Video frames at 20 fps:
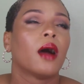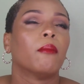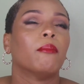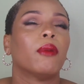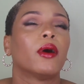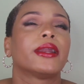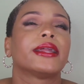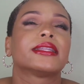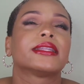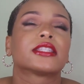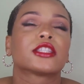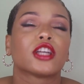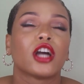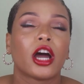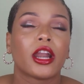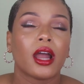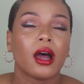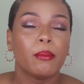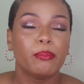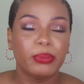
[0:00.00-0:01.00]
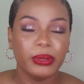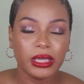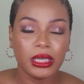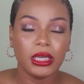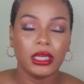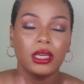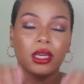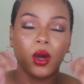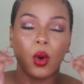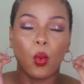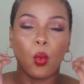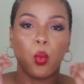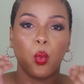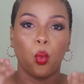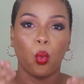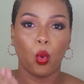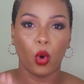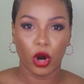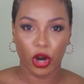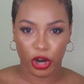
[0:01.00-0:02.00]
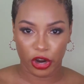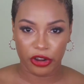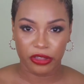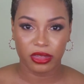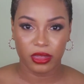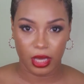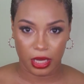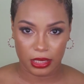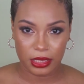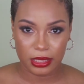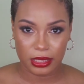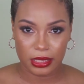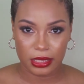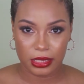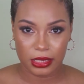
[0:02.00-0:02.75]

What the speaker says: but it's gonna be worth it.